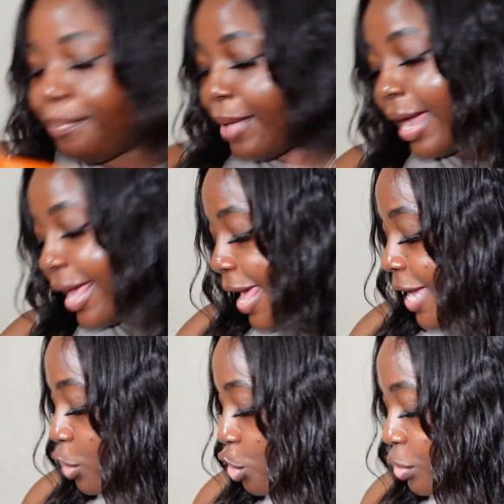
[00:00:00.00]

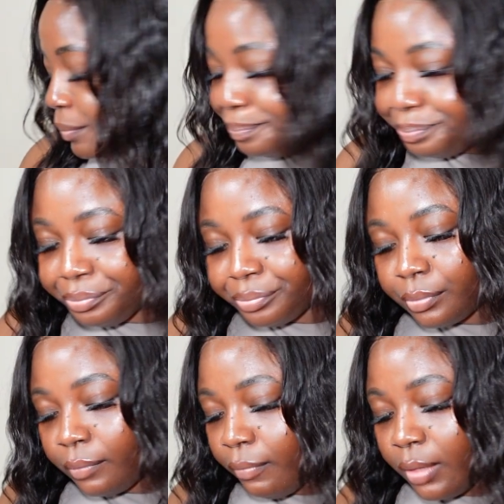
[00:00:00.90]
package.
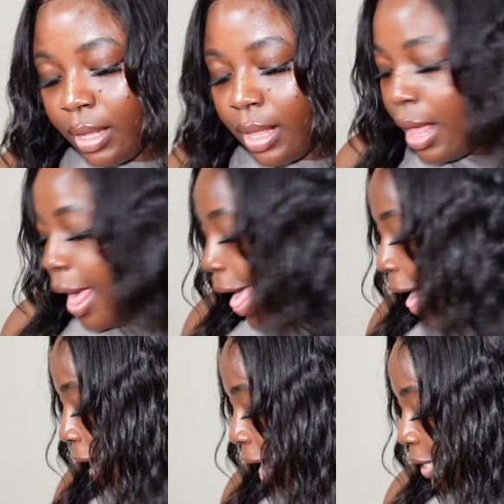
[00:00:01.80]

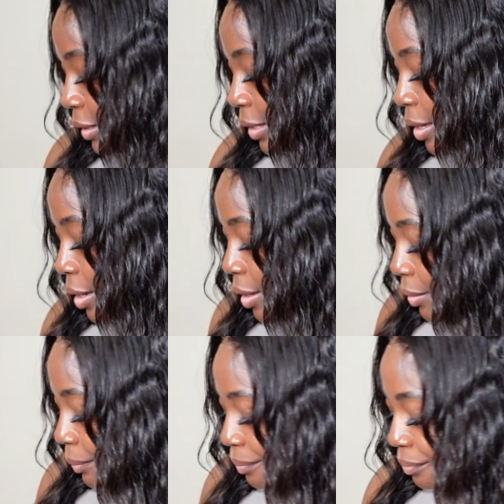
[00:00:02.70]
And
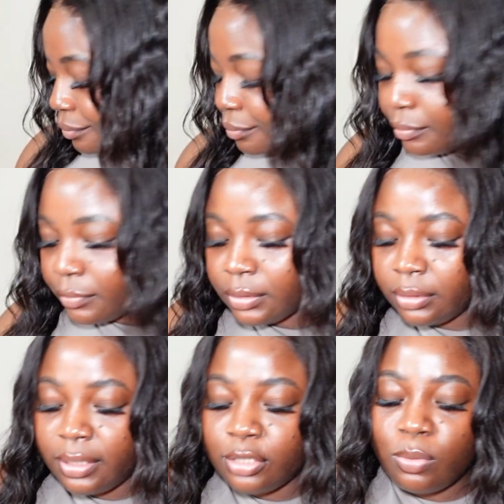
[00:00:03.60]

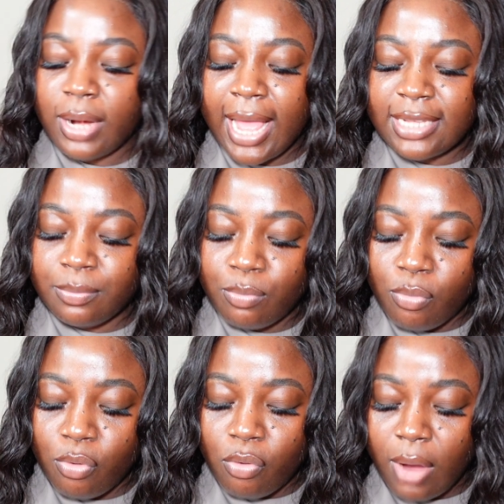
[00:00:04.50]
this one has
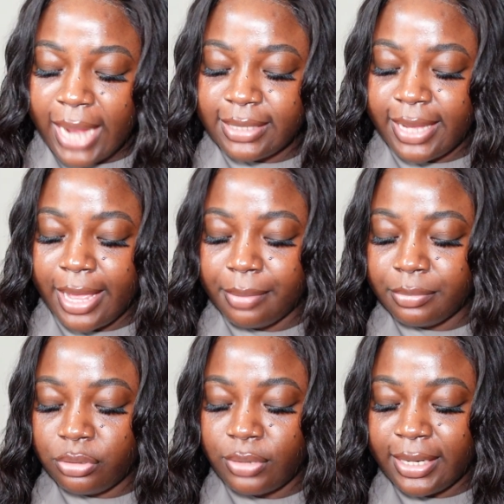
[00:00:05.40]
more
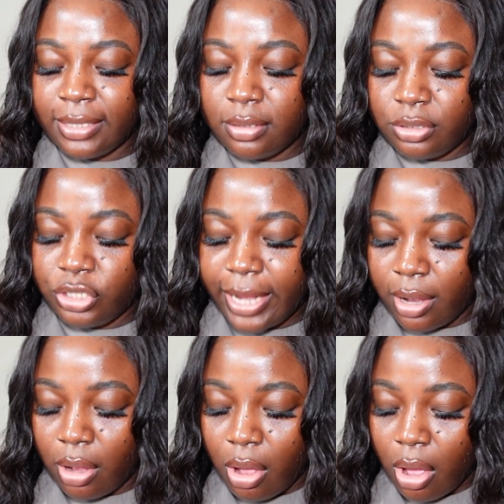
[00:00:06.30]
items, so I need to check.
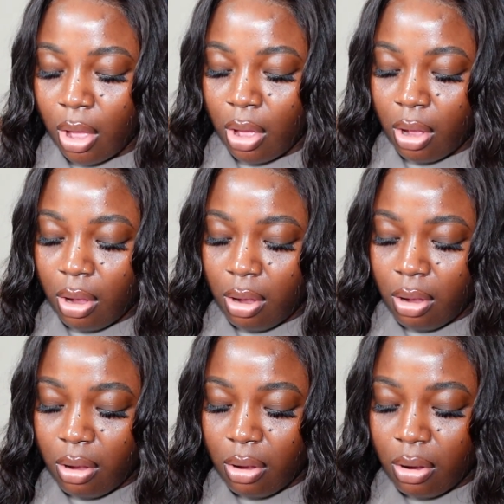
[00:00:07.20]

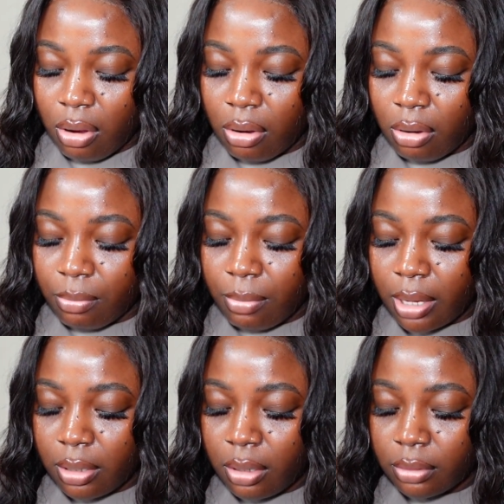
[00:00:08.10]
Oh,
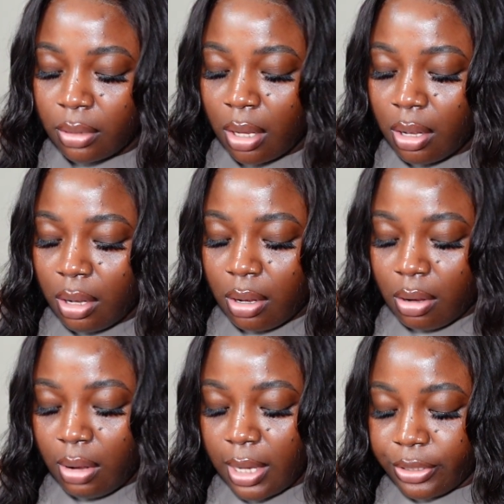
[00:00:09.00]

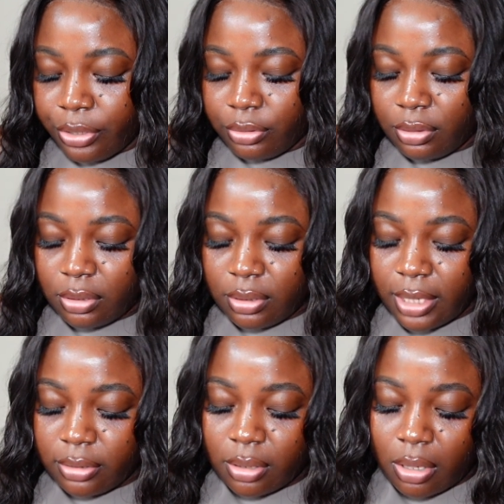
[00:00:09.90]
I use this
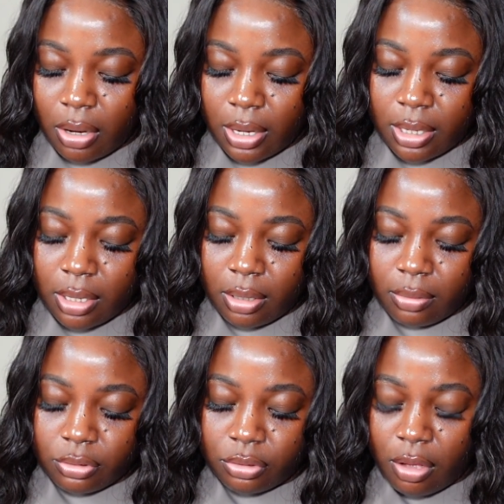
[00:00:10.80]
thing to cut the
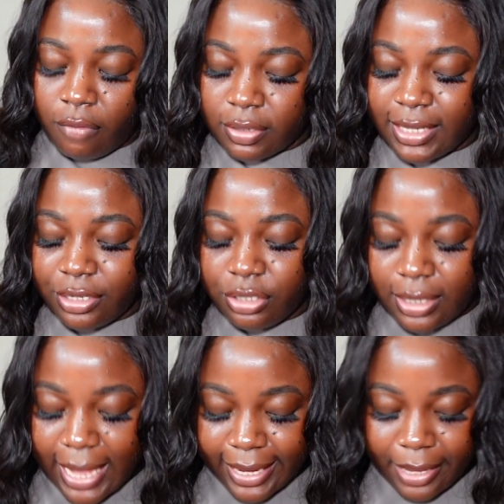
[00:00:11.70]
stuff because I usually
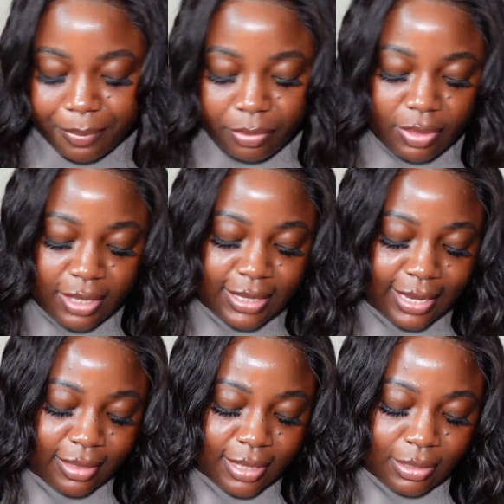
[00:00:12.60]
like keeping things
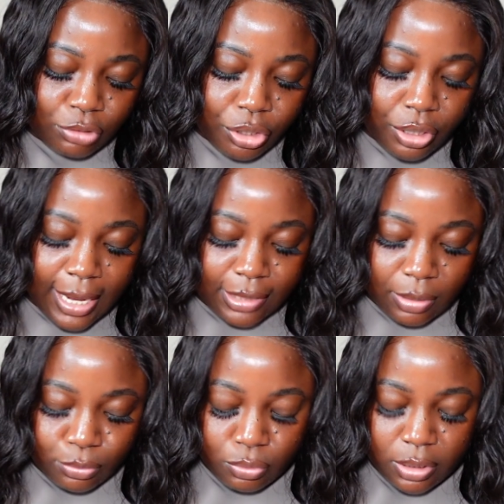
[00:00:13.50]
like this. I'll show you guys
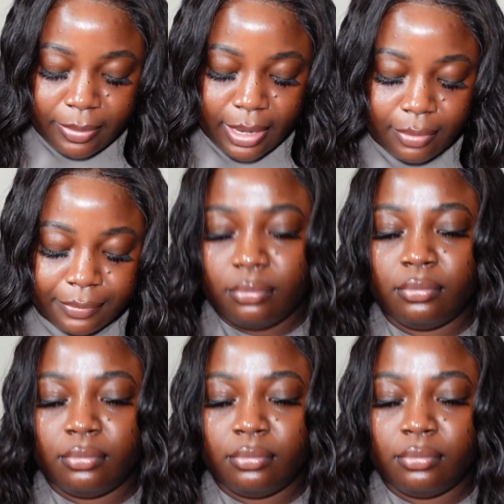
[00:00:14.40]
what I'm talking about.